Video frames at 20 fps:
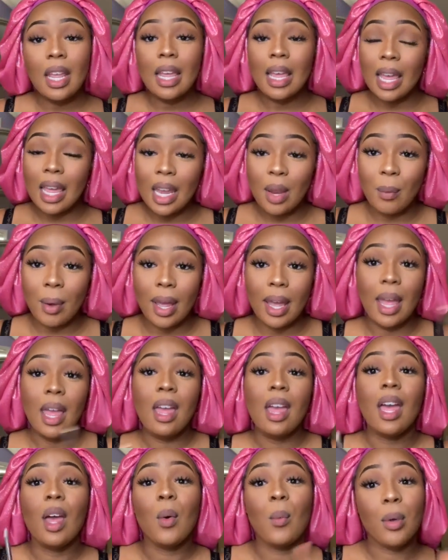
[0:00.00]
anyway,
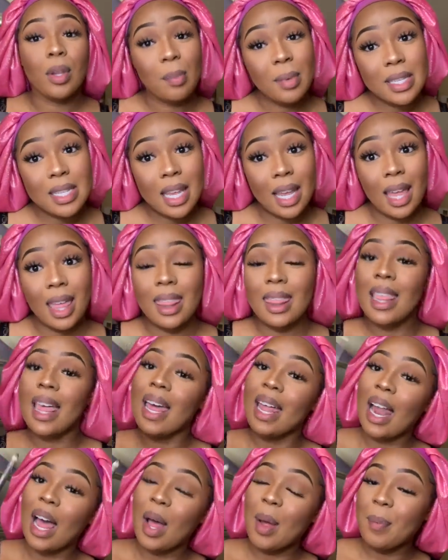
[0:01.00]
with me saying that,
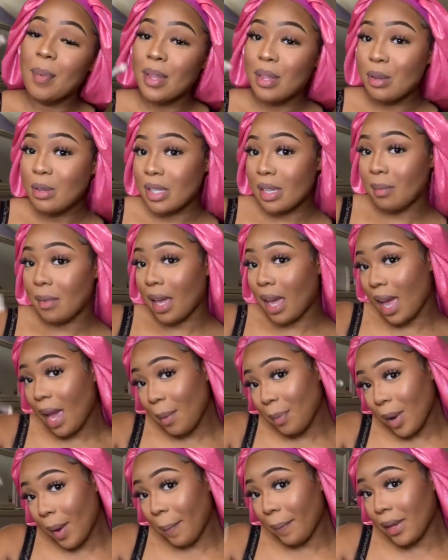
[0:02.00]
I'll be using my
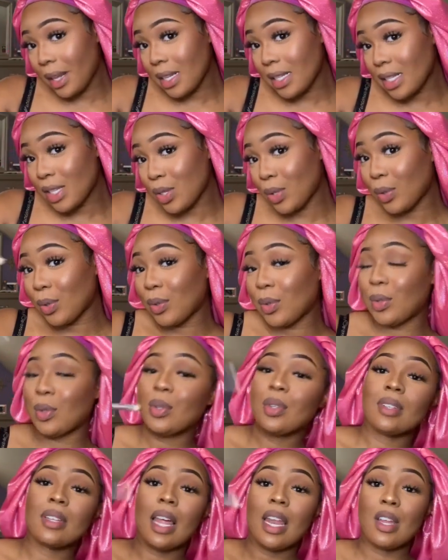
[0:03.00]
eyebrow pencil
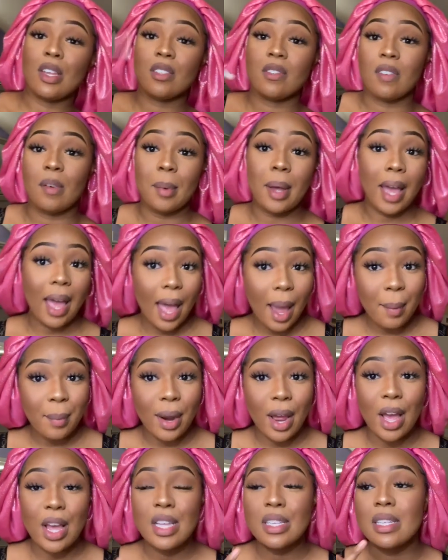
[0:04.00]
that I use for my
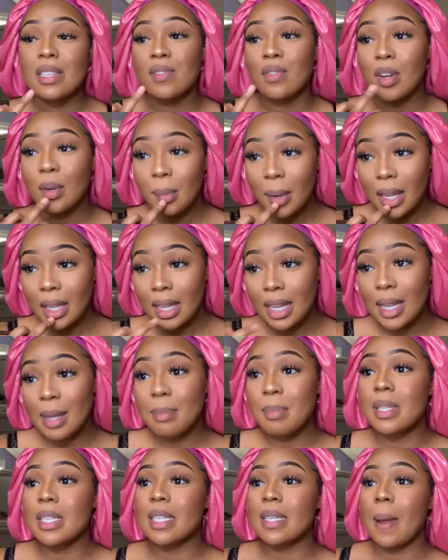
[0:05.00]
eyebrows for my
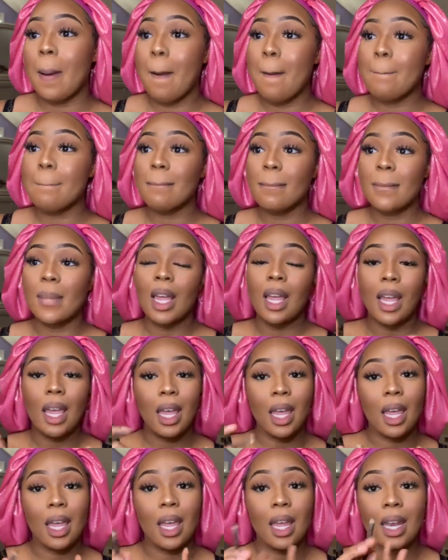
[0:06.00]
lips,
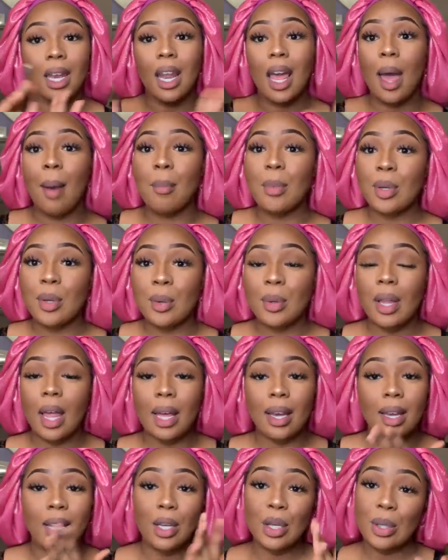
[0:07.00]
and I'm gonna do
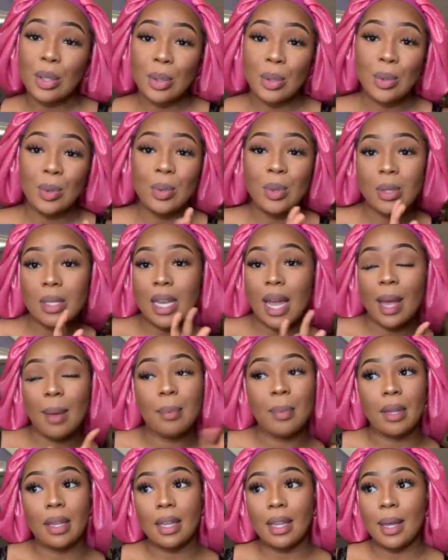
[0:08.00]
like a nude type
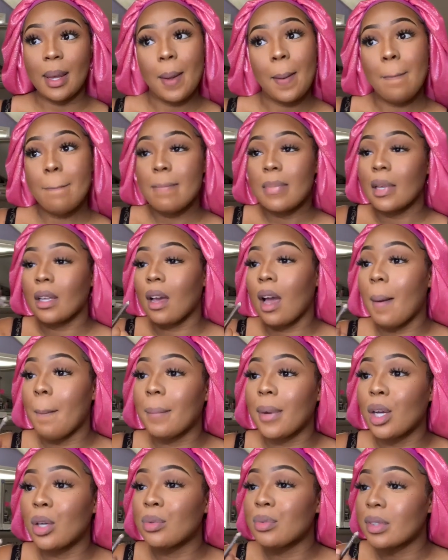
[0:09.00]
of lip
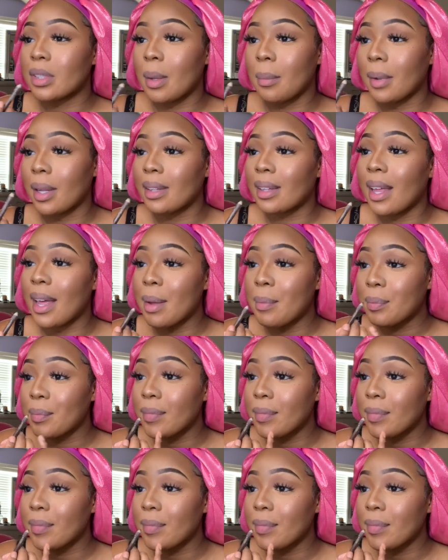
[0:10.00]
combo, something like that.